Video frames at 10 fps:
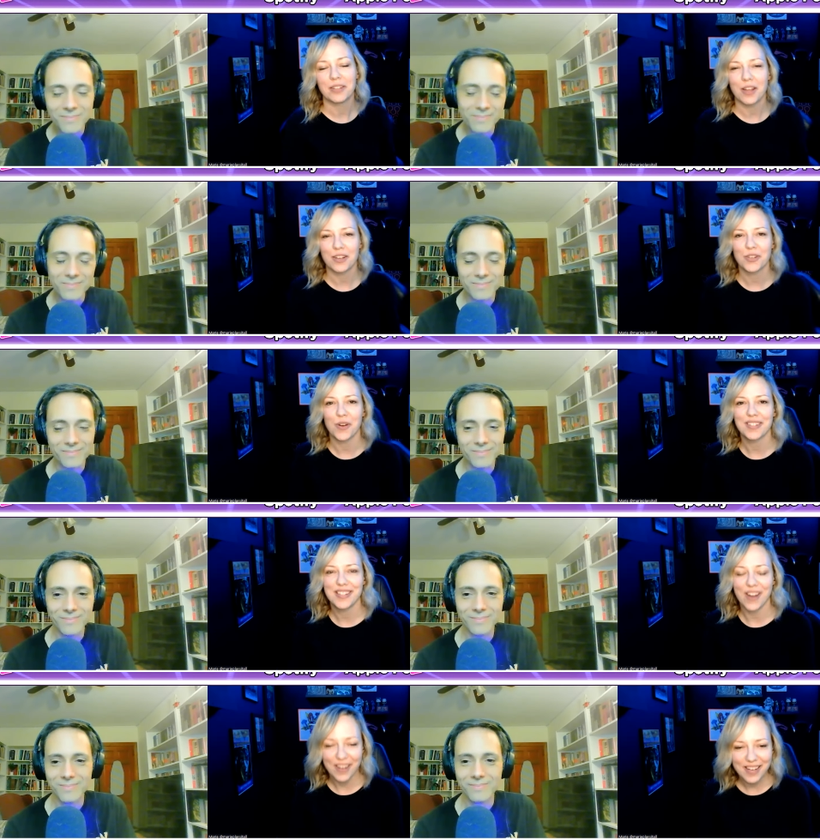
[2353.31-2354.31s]
Speaker 1: channel, Not a Strong
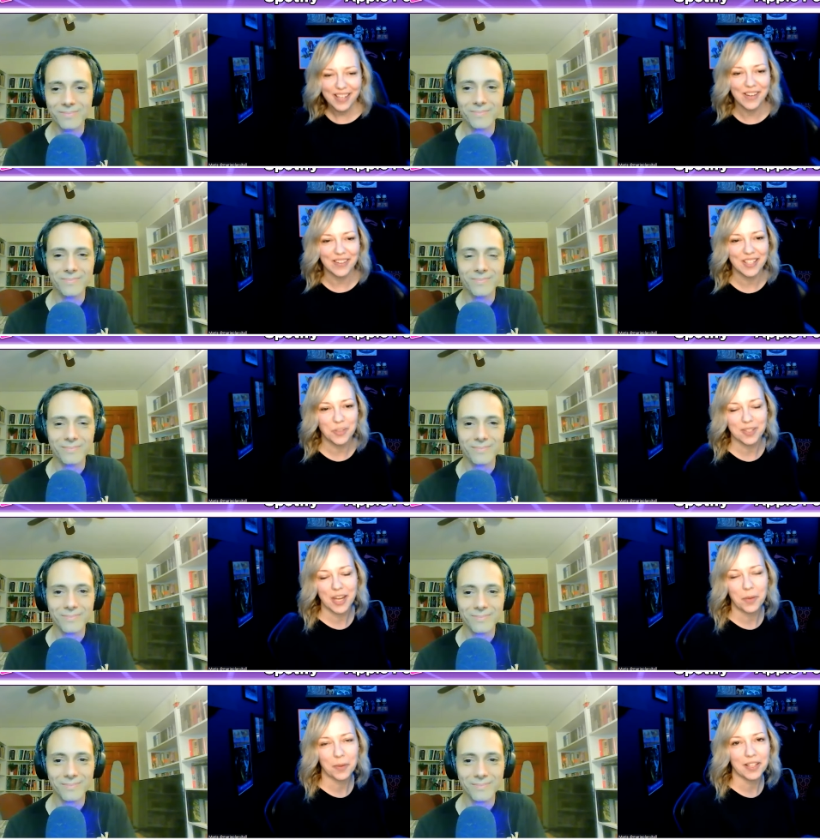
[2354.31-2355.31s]
Start. You can listen to us
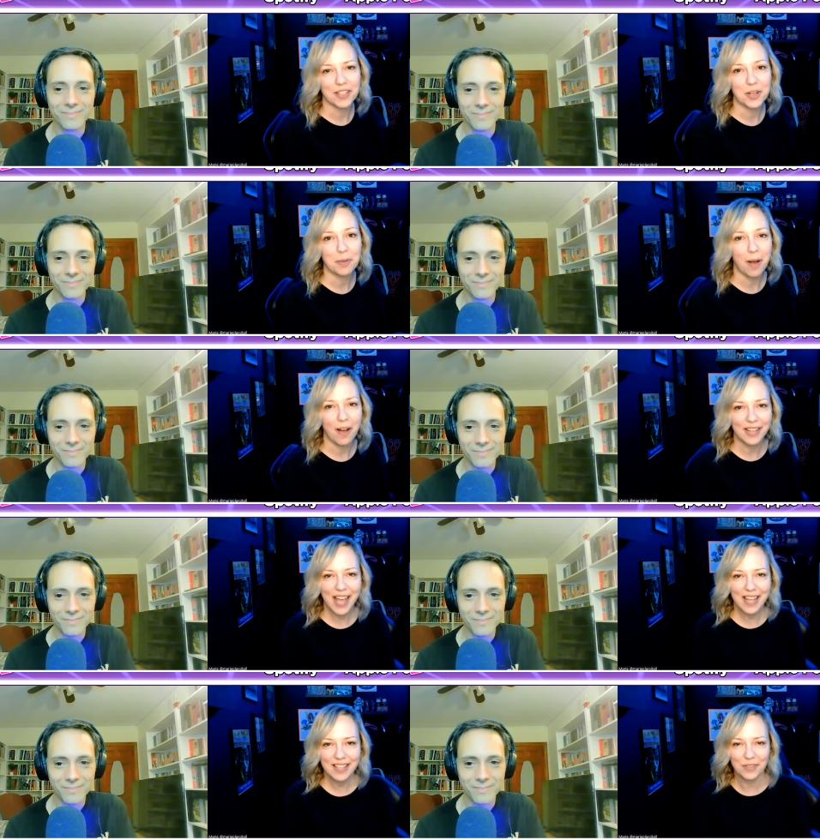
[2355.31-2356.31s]
anywhere you listen to your
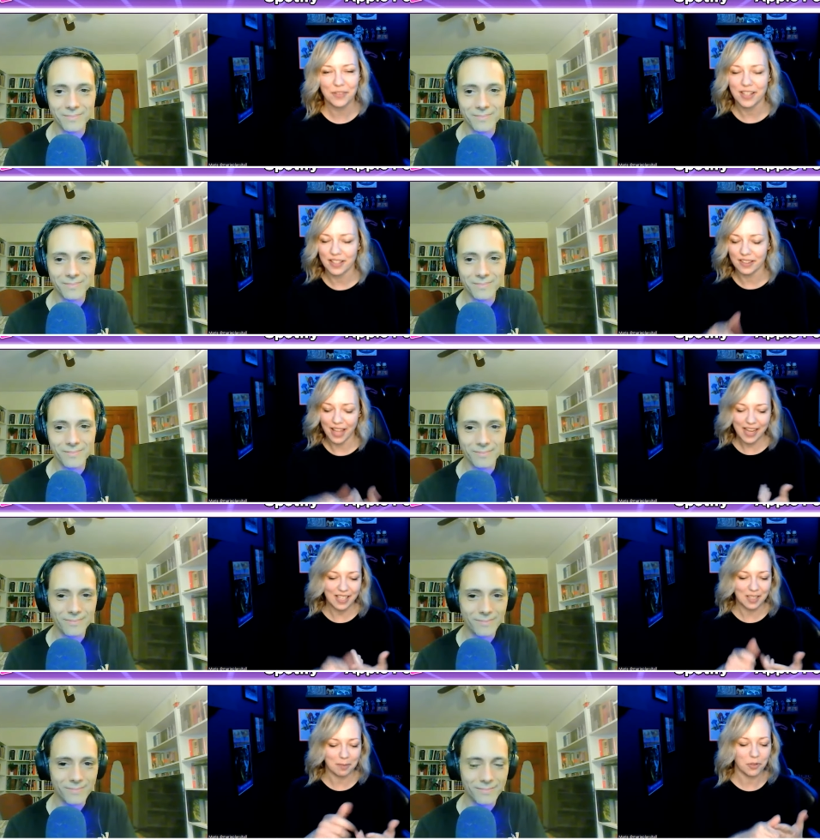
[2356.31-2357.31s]
podcast. Don't forget to
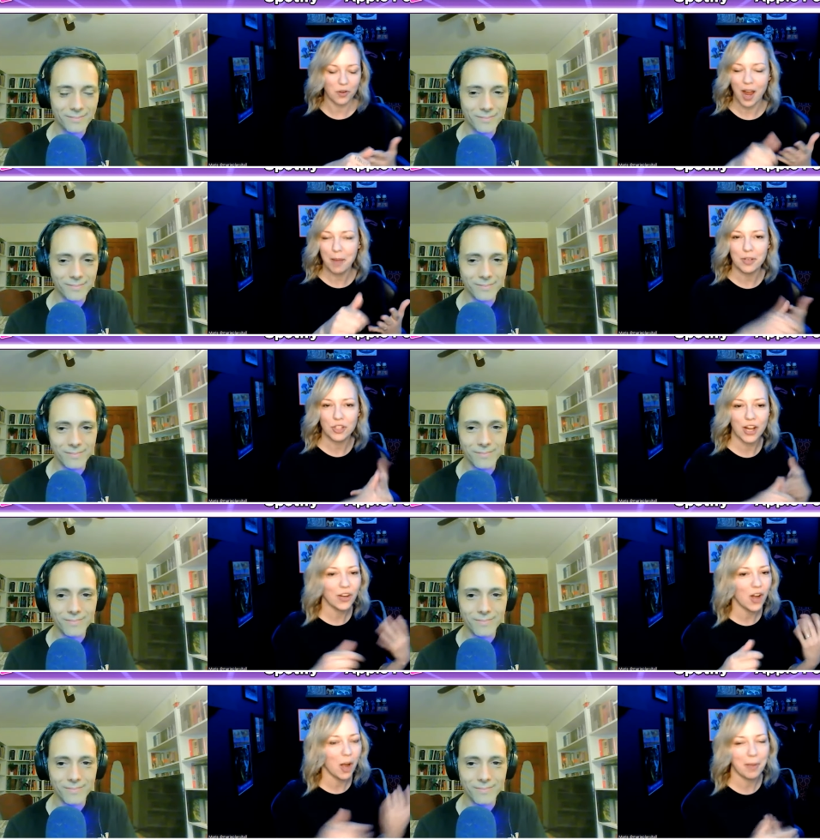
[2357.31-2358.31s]
like and subscribe and
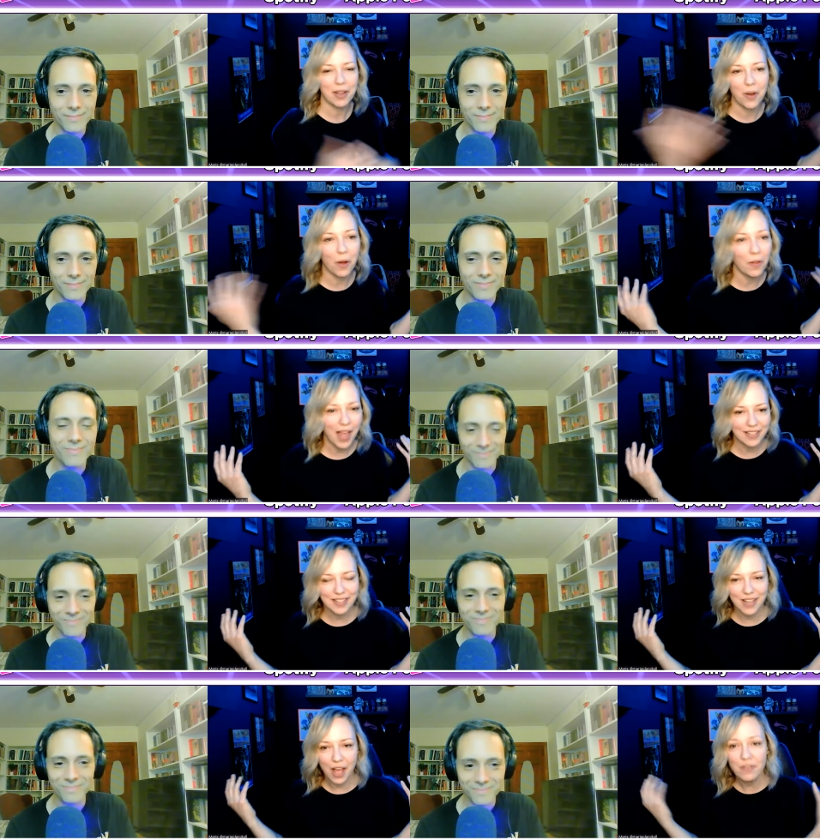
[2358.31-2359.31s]
share, comment, and all that
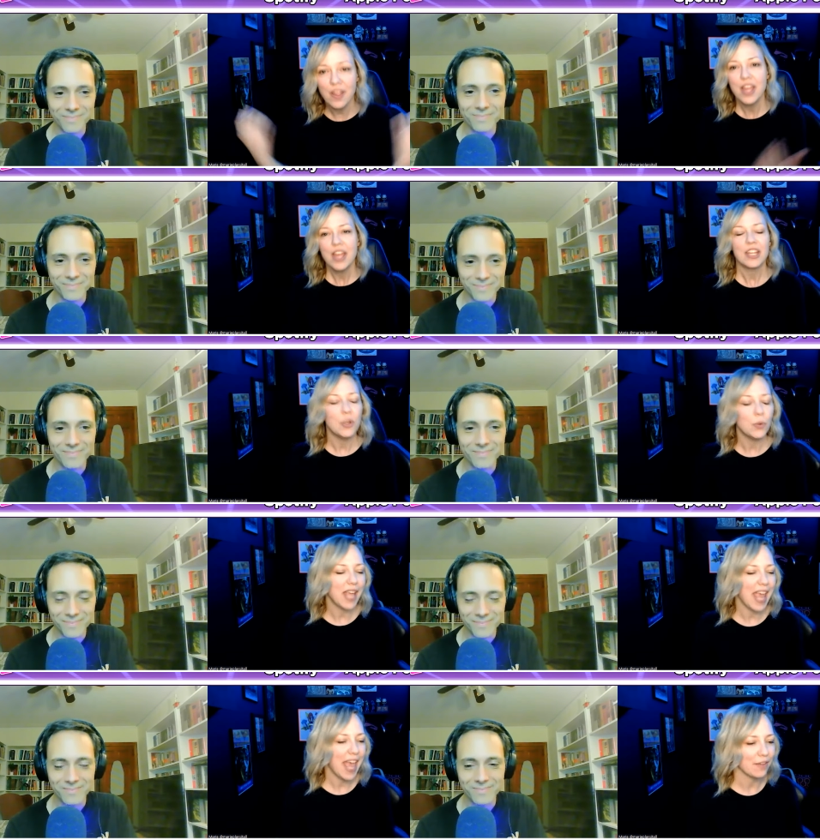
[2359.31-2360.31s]
stuff. You
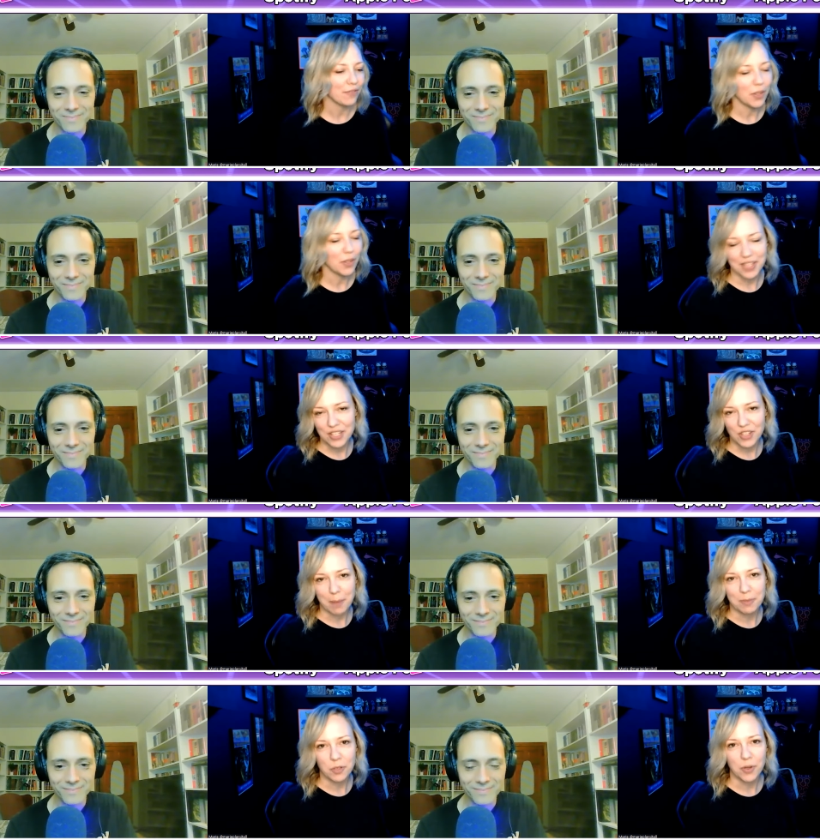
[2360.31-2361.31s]
can follow us on
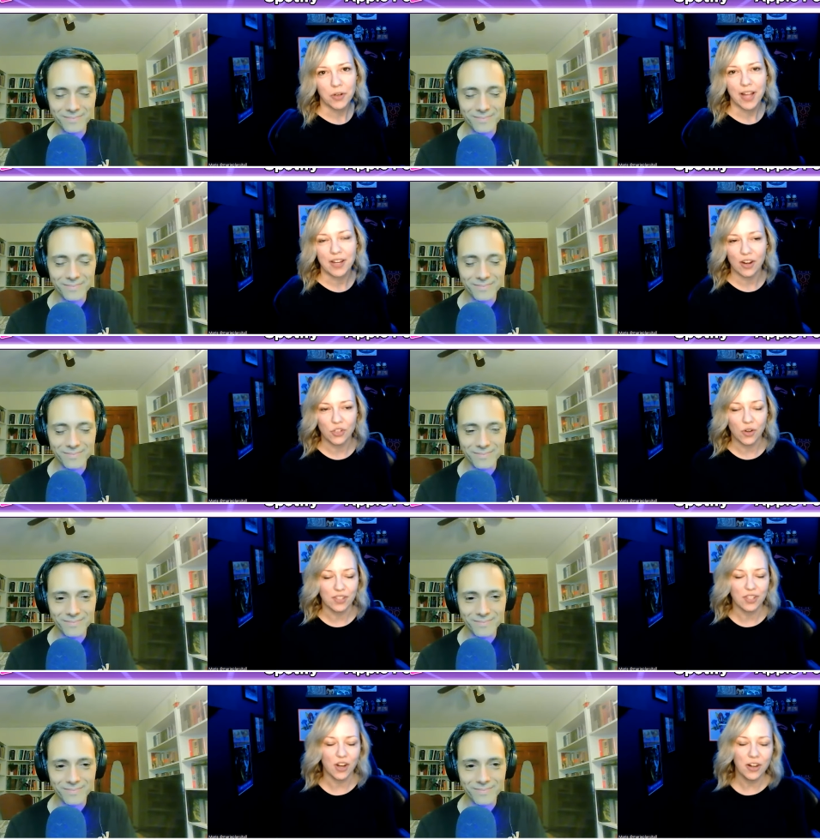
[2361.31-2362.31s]
Instagram and Twitter at Not a
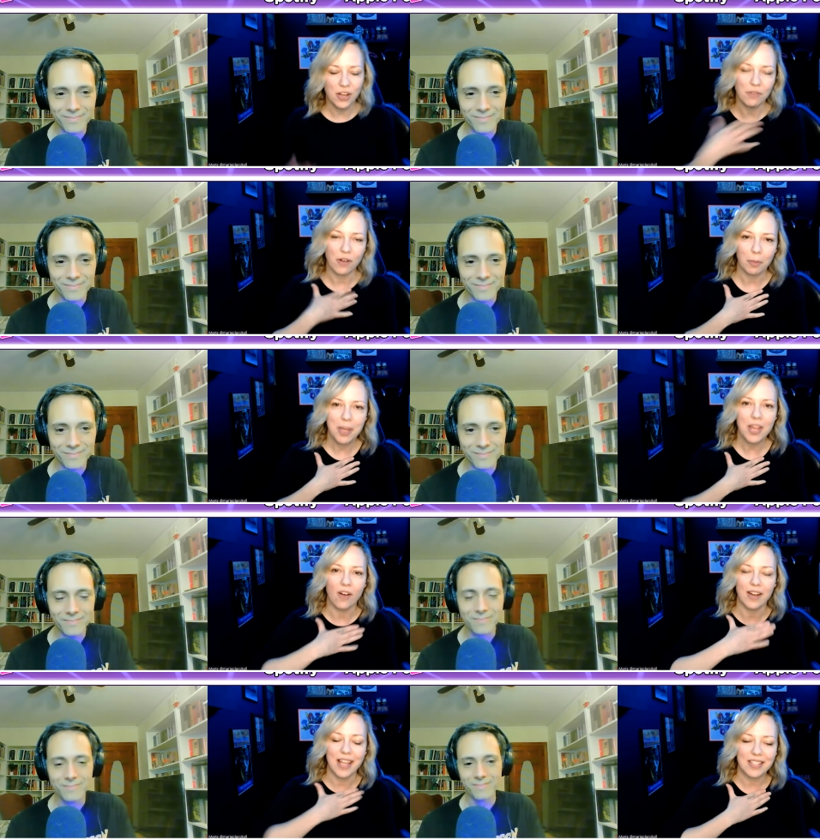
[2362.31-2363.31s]
Strong Start. You can follow me
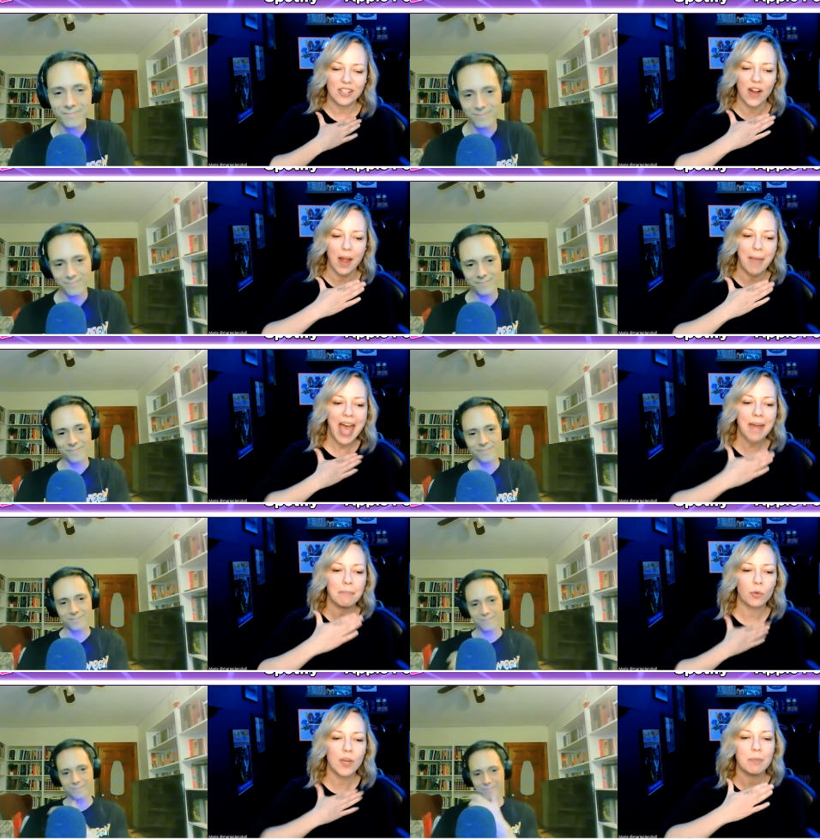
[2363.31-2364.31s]
on Instagram at
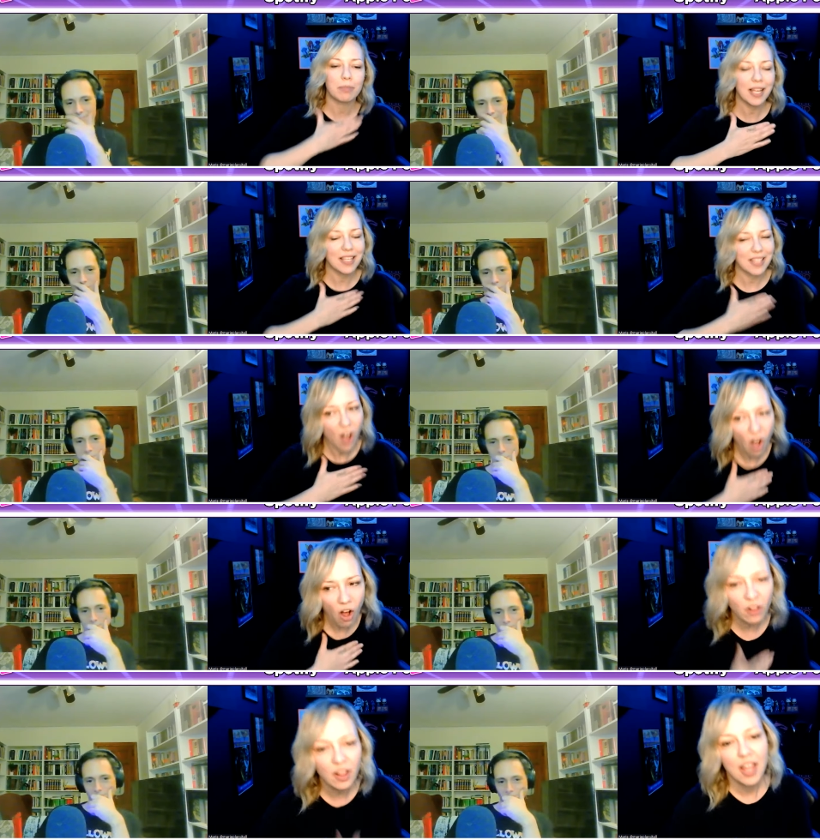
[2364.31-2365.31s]
Marie Plays It
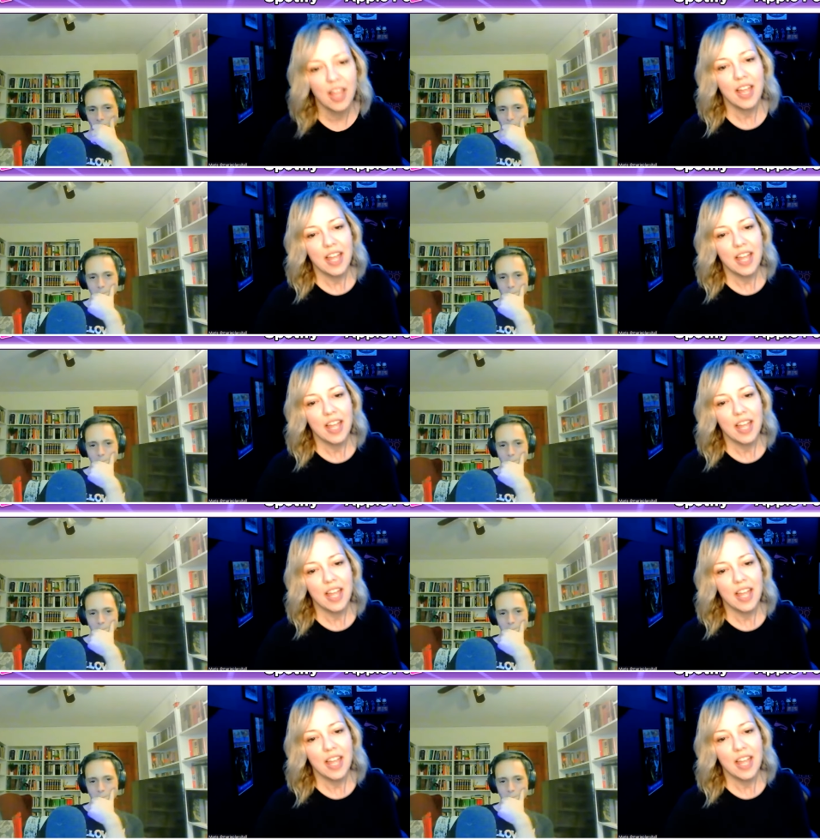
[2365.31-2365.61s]
All.